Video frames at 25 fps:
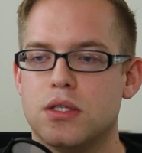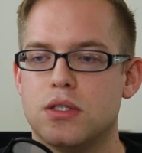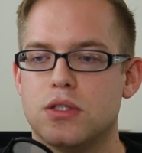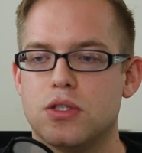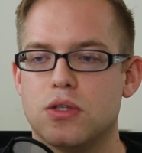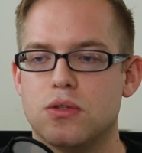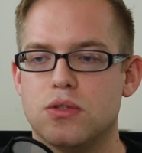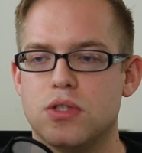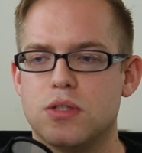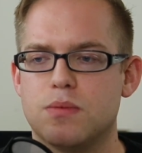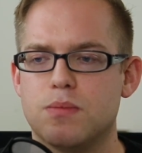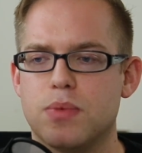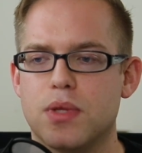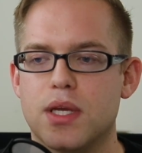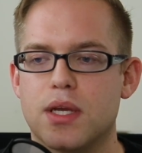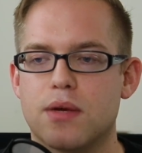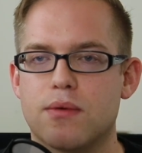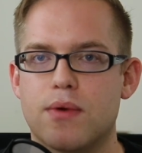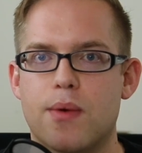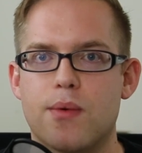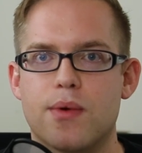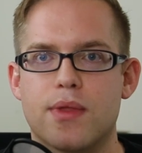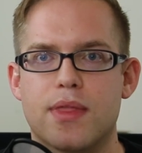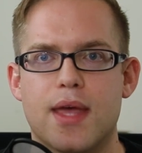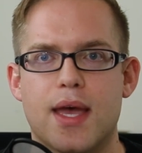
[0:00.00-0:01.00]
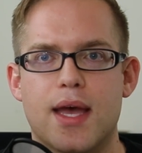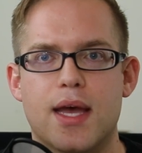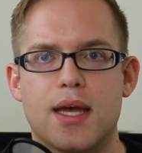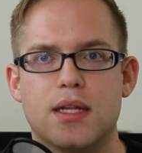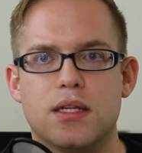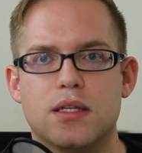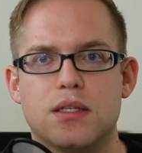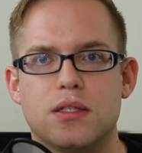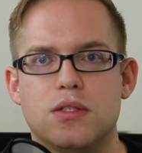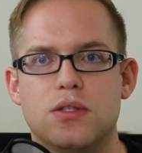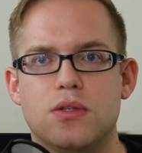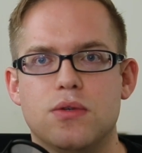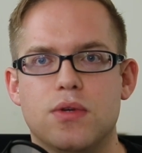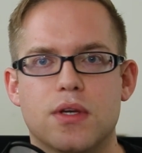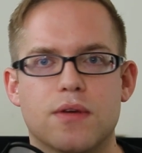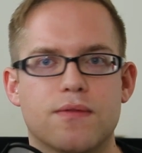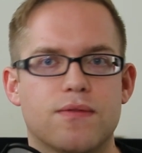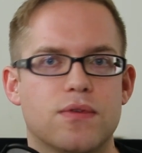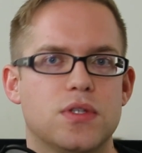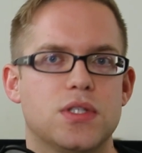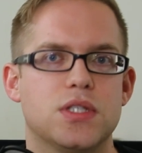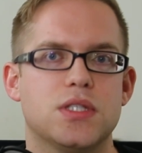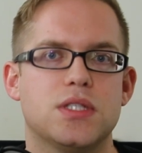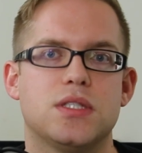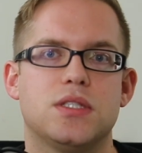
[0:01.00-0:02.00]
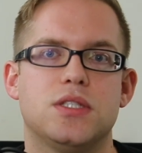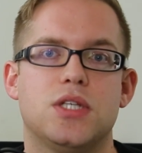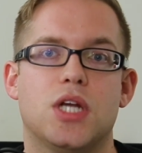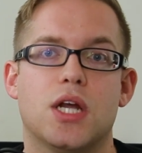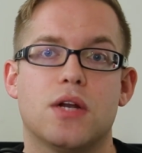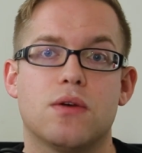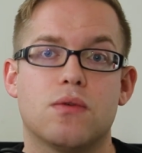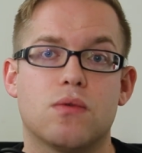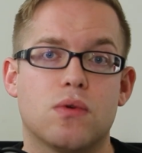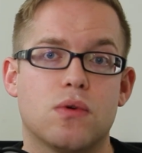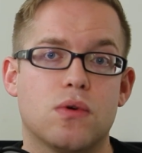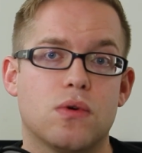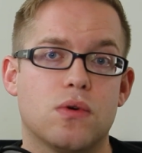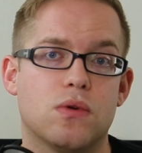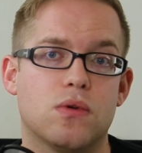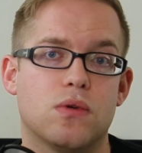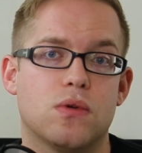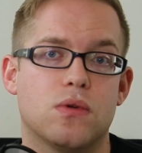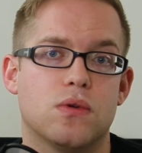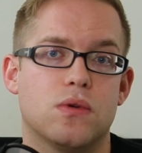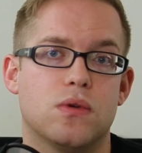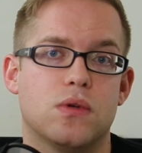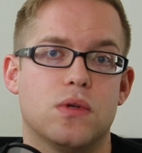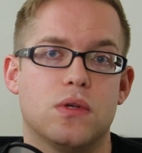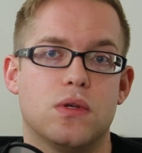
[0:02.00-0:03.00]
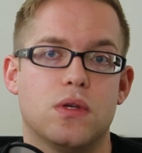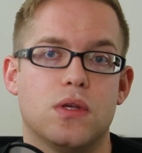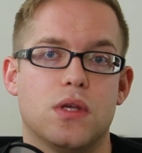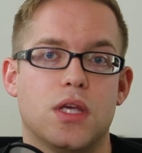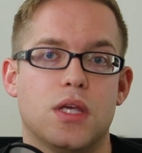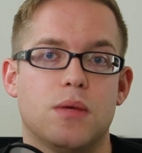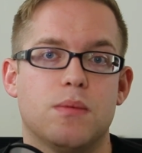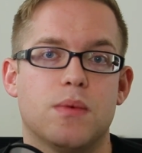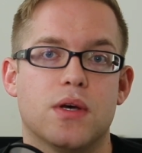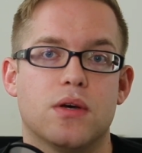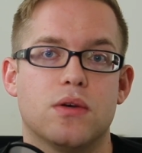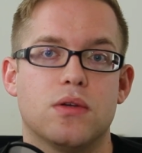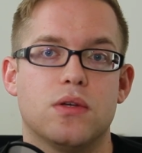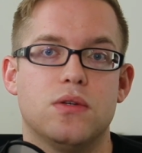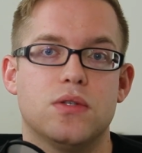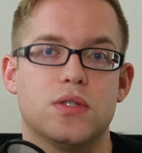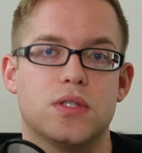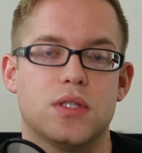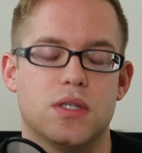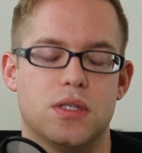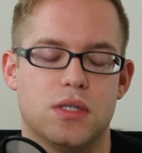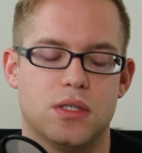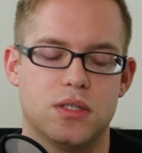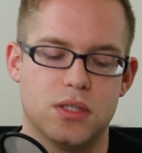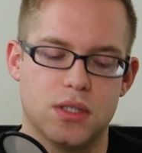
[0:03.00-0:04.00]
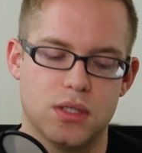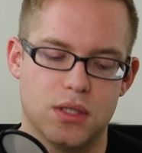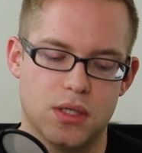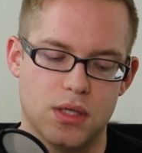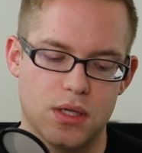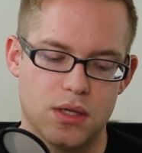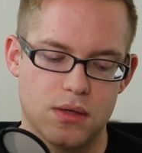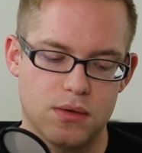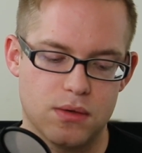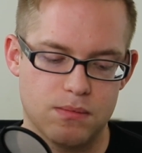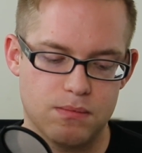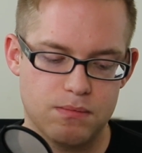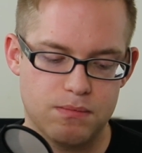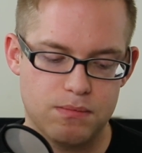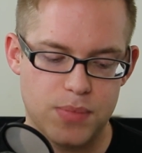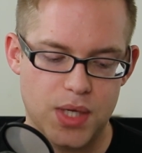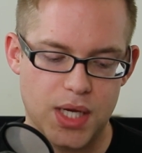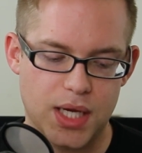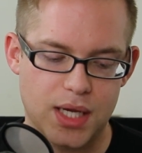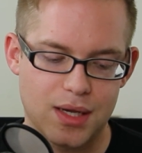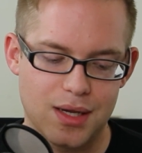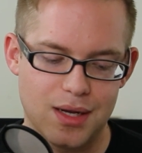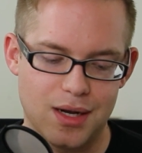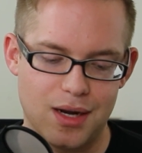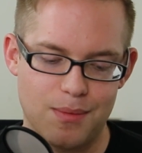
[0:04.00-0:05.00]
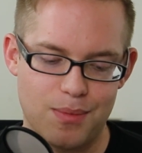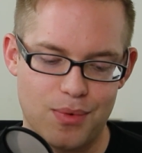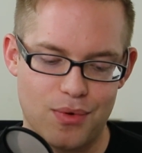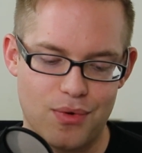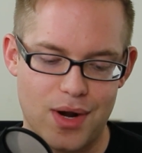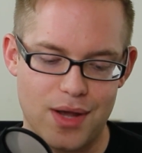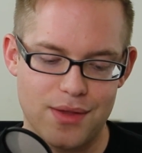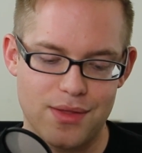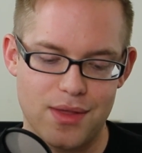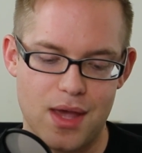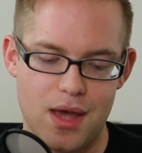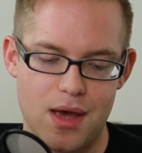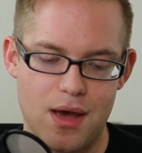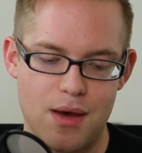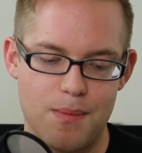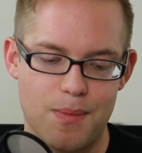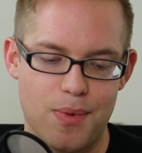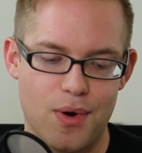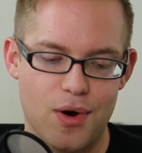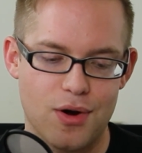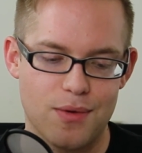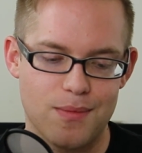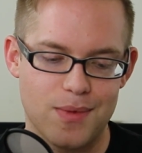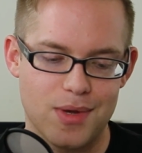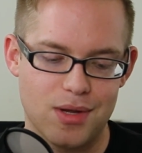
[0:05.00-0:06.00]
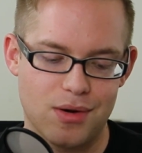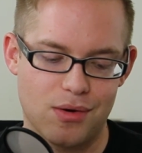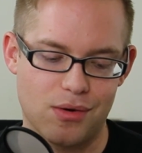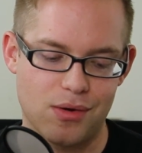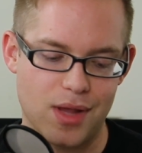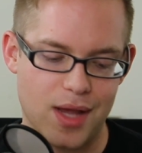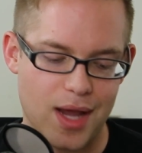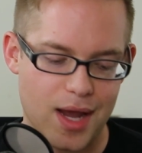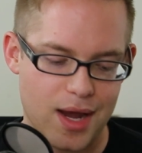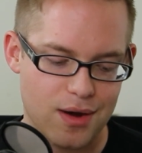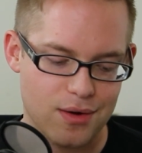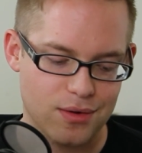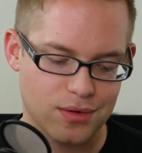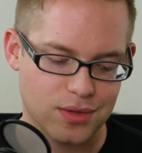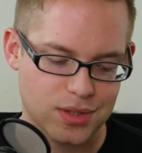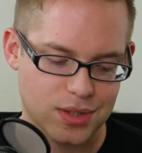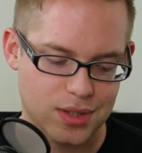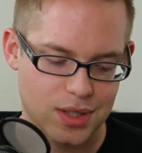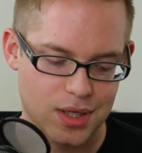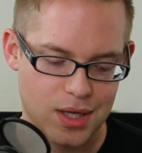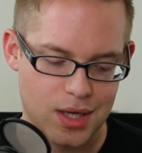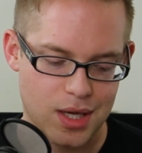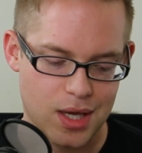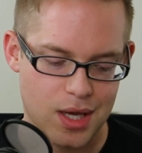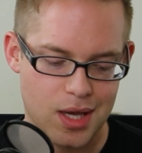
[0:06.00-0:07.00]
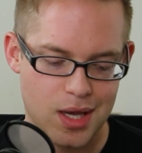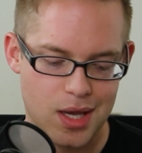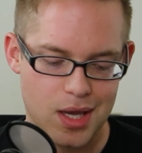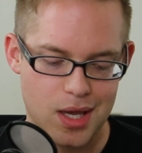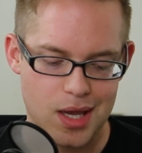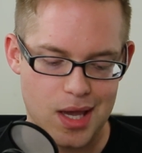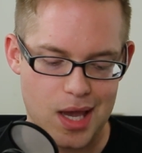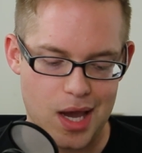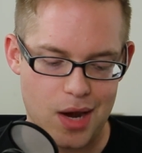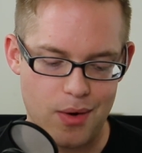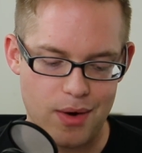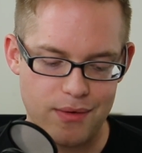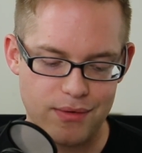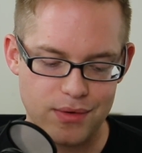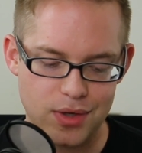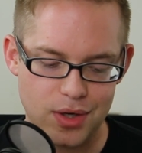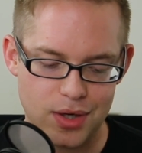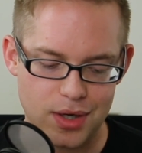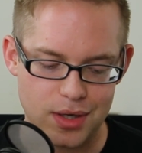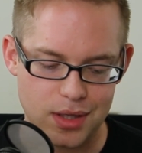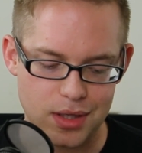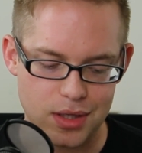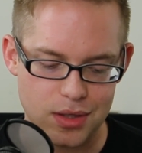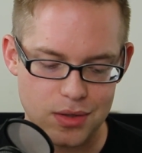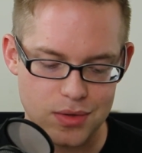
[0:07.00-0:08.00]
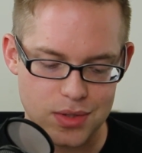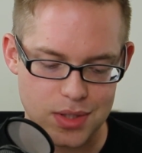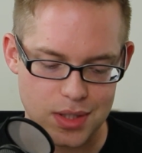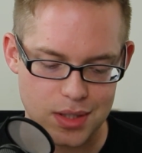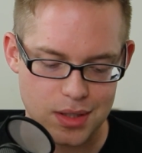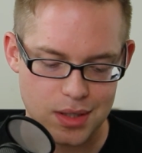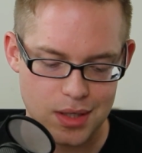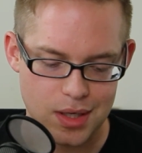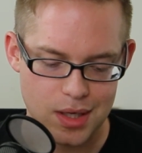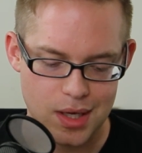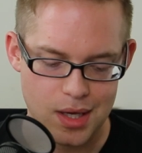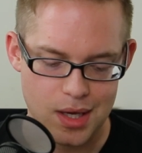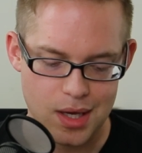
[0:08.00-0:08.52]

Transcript: so just playing around with that, doing it for just general email usage and, and picking it up around the apartment or the house, however you're going to use it.